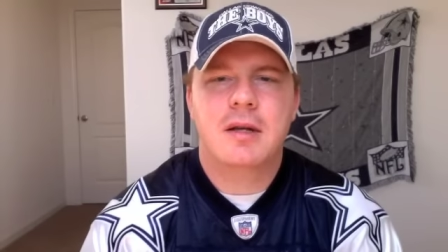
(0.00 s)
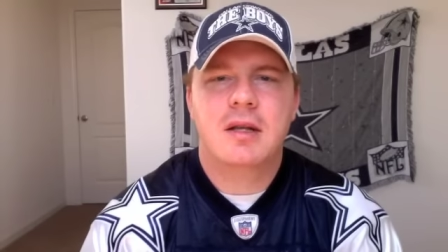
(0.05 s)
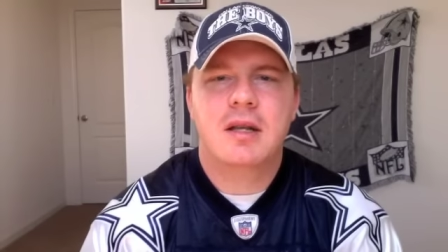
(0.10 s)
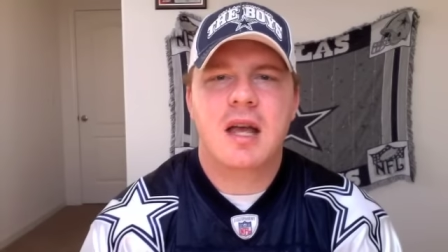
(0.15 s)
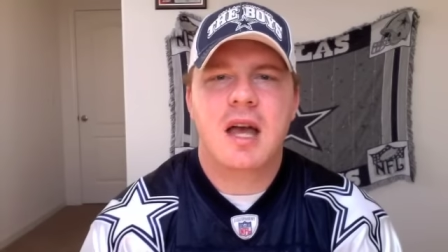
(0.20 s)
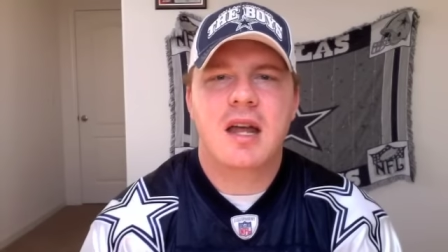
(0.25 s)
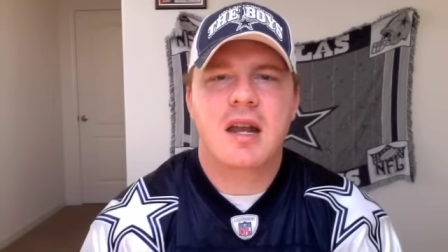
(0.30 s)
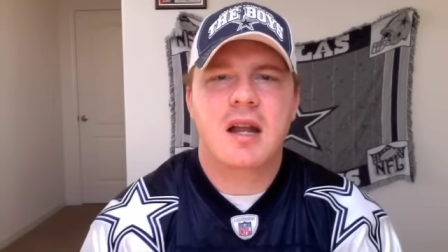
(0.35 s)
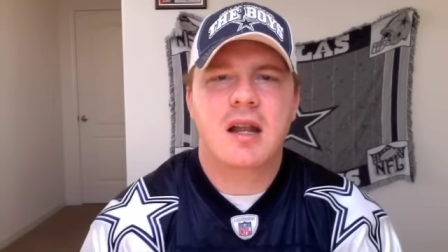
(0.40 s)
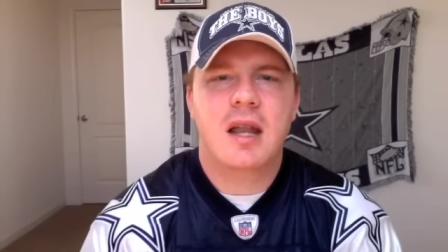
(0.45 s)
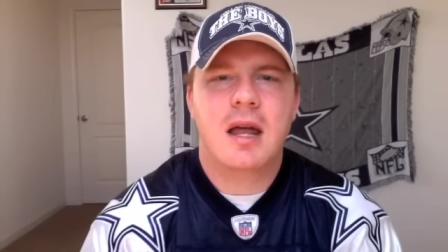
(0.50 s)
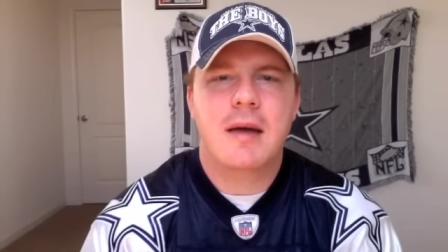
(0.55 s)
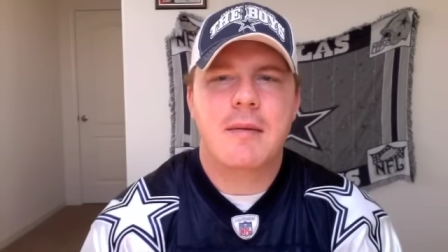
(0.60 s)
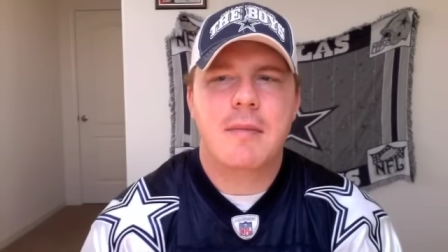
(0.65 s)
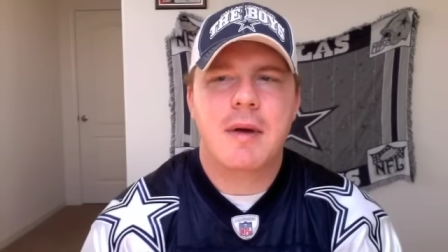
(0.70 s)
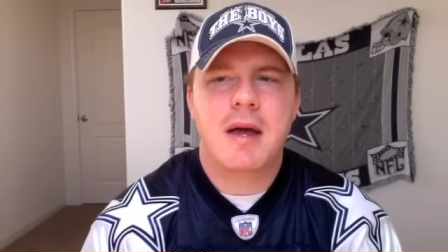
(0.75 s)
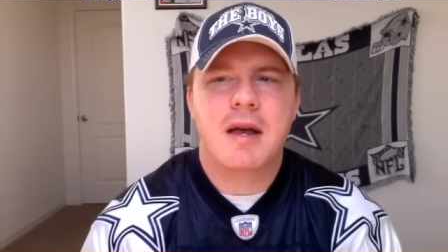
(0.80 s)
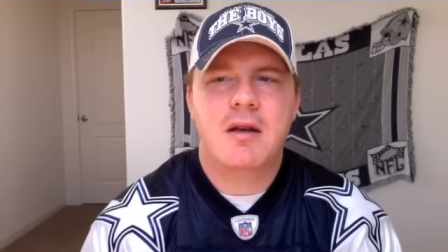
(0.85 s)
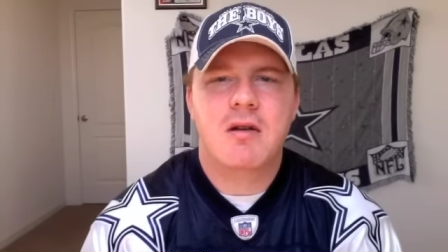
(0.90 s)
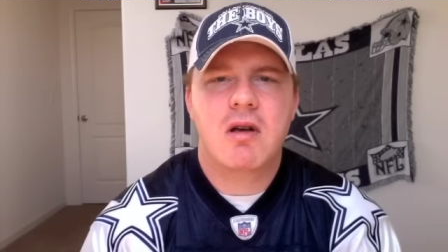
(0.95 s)
kind of
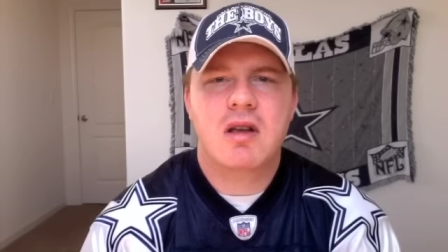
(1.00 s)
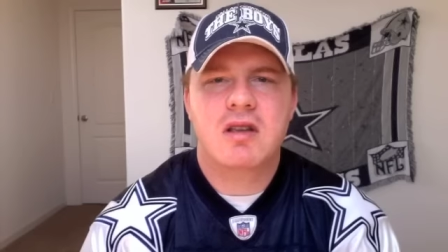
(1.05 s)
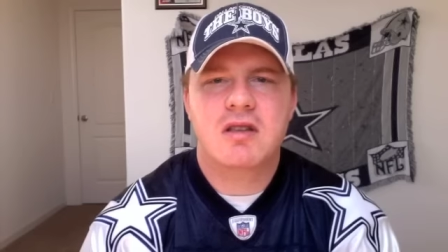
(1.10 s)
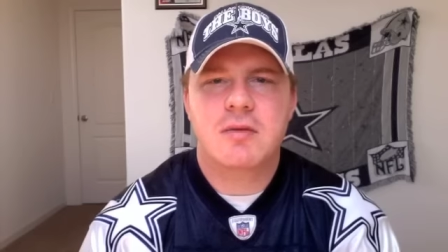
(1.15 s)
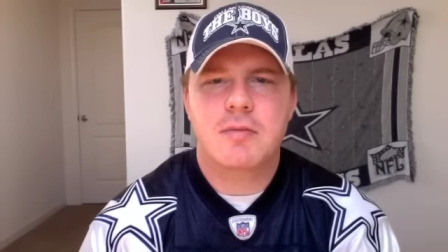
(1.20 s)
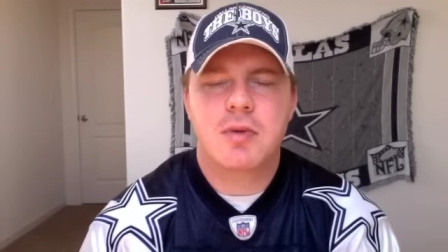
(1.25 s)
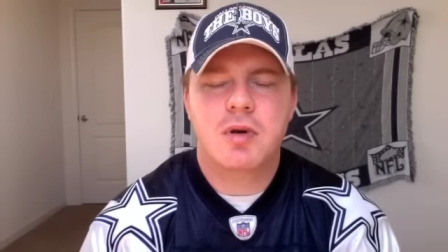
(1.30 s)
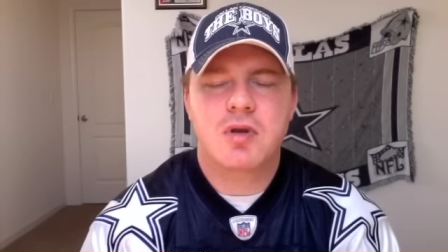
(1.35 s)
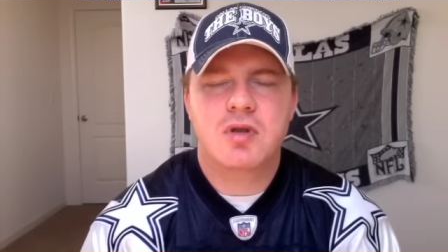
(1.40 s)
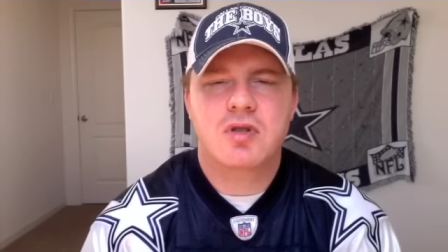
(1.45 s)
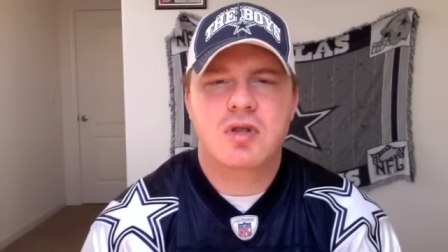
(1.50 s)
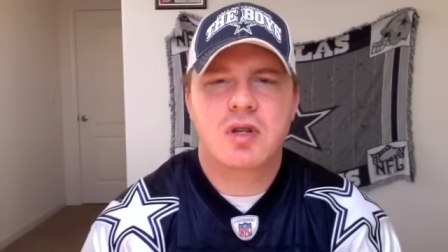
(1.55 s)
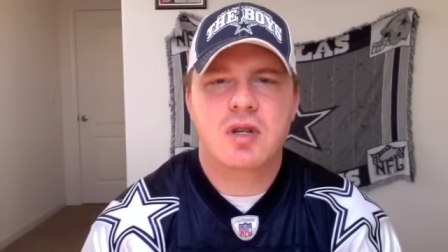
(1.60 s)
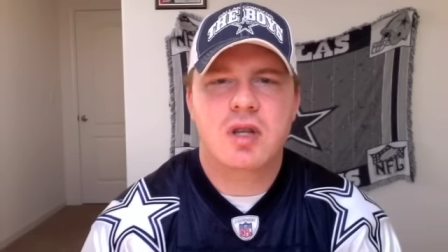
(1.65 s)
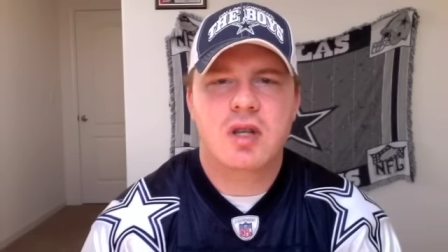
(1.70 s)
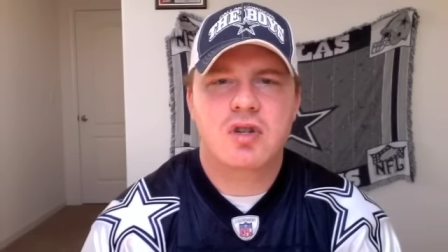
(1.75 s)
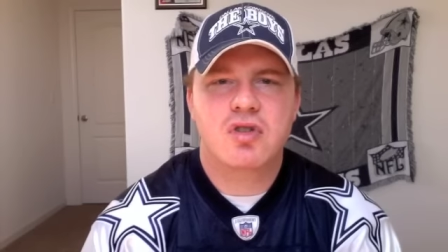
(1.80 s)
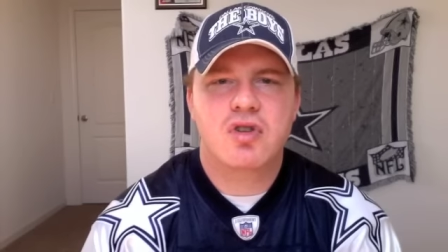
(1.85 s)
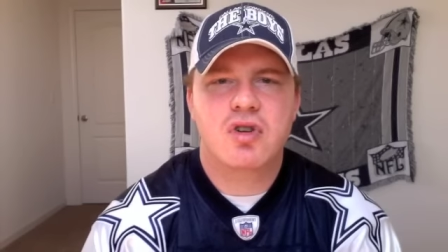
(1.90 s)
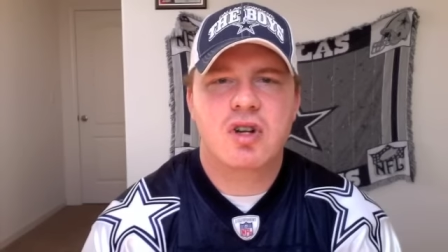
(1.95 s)
linebacker as opposed to
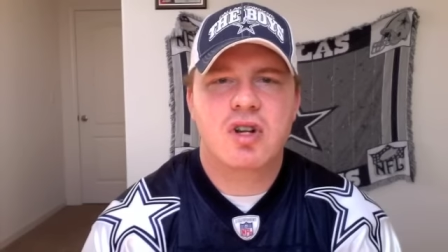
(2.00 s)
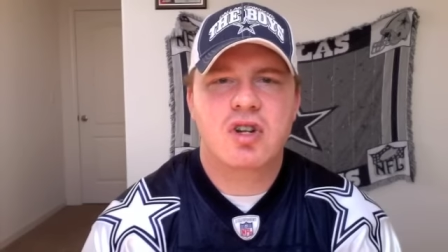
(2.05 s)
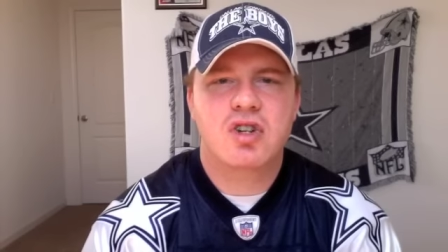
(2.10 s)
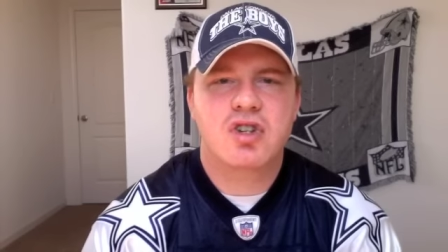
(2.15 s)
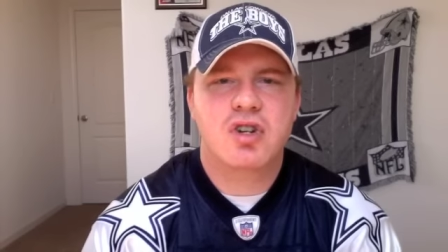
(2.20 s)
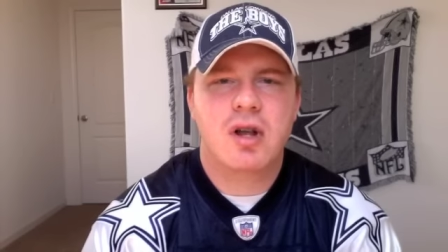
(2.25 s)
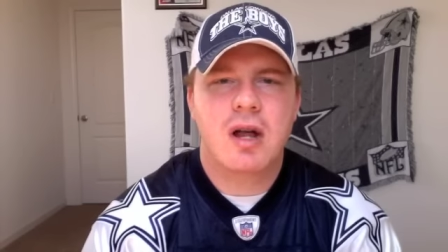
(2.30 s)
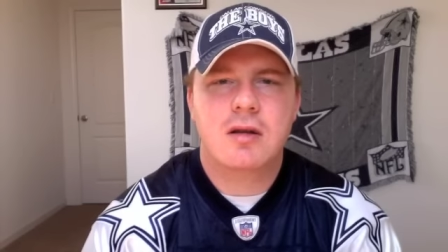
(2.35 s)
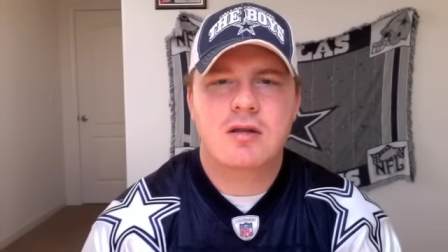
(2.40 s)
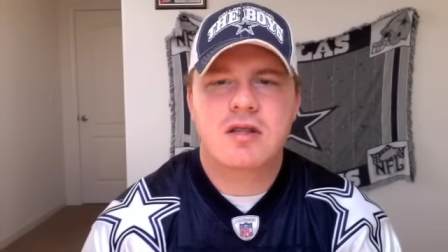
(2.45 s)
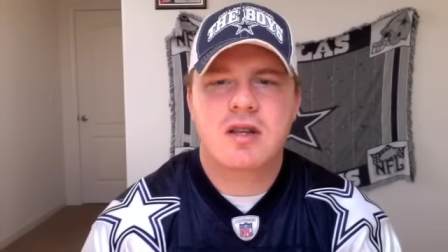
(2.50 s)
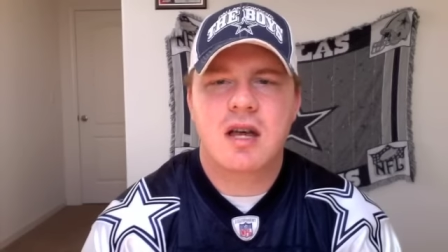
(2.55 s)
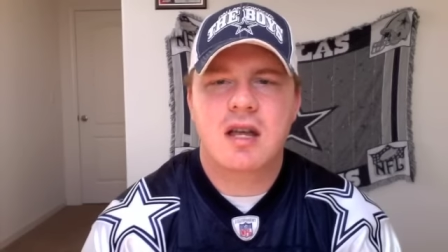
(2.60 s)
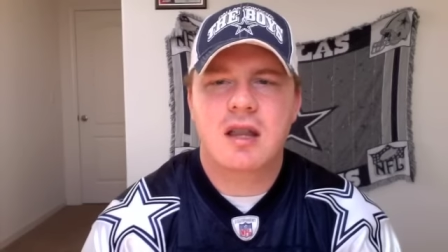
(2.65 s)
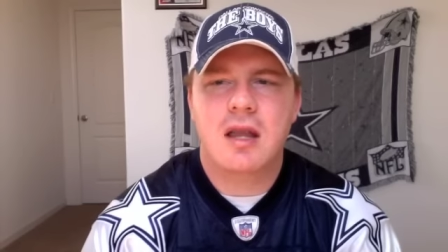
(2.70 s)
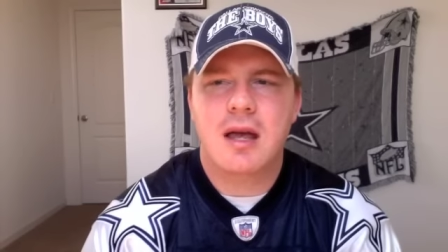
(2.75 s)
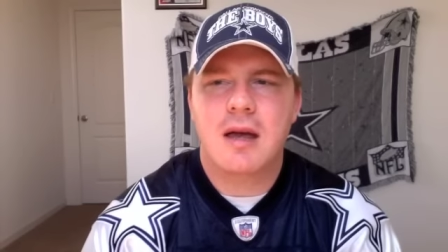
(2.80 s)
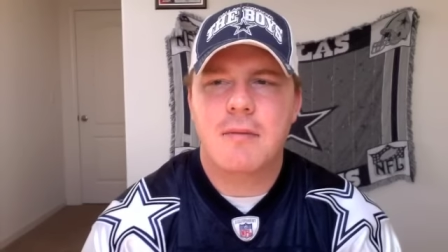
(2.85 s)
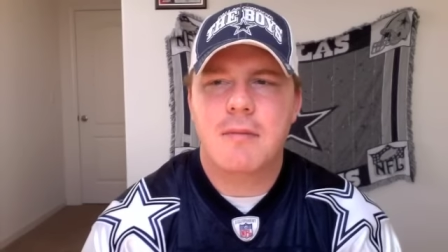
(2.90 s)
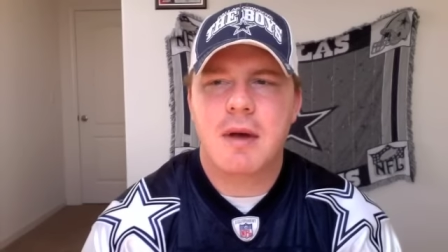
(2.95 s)
the traditional
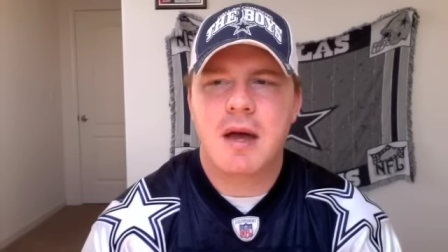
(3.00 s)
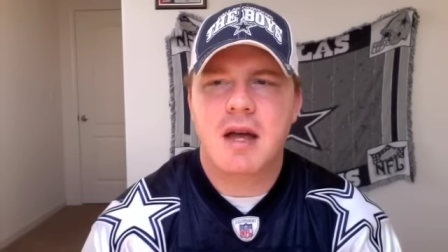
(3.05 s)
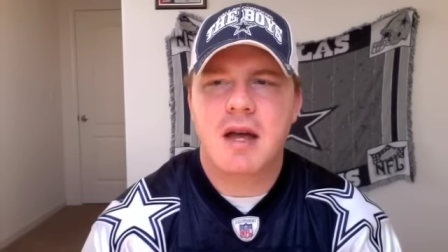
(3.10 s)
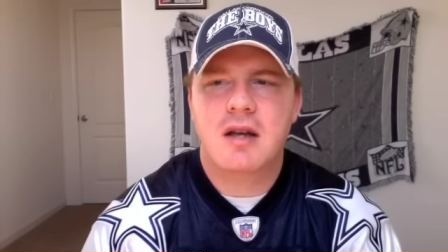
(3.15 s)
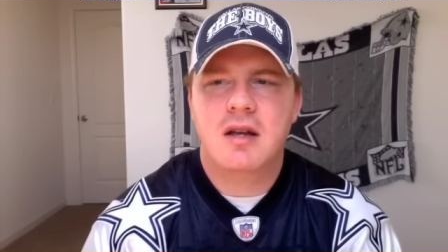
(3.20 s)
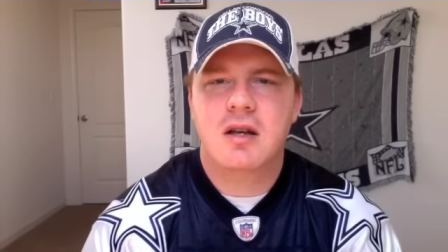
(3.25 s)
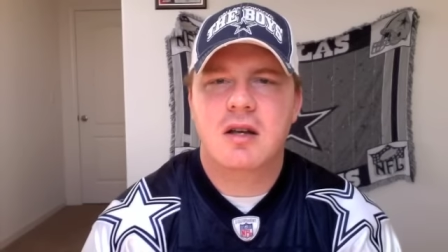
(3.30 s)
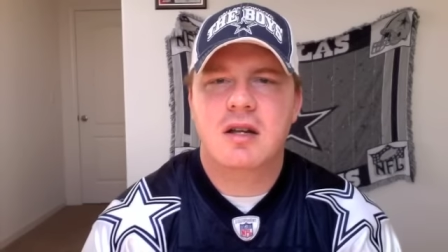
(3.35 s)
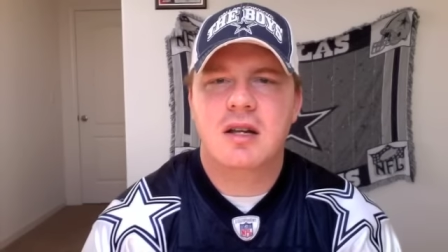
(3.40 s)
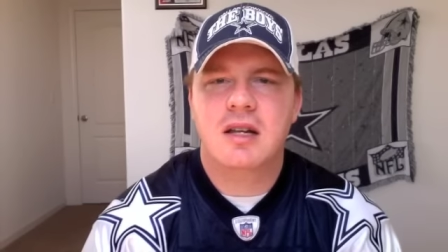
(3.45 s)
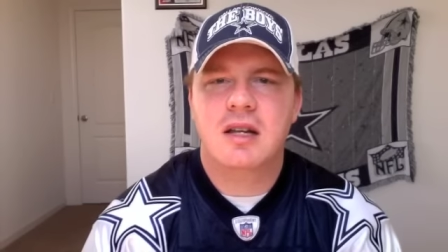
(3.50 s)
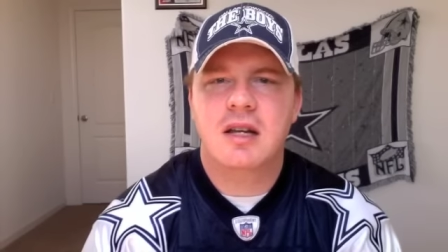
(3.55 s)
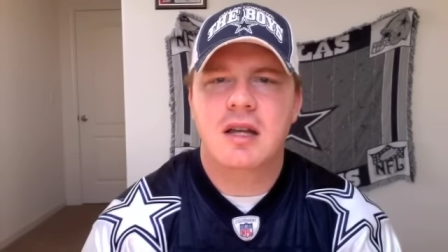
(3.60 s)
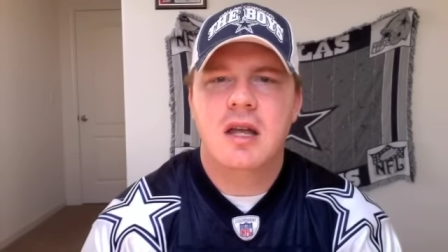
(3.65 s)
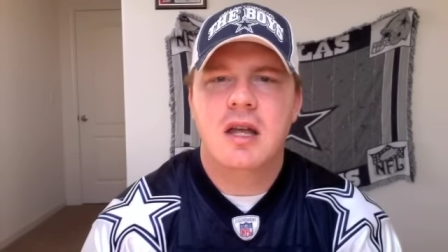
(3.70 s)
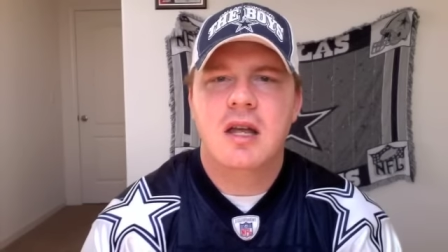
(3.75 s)
outside linebackering,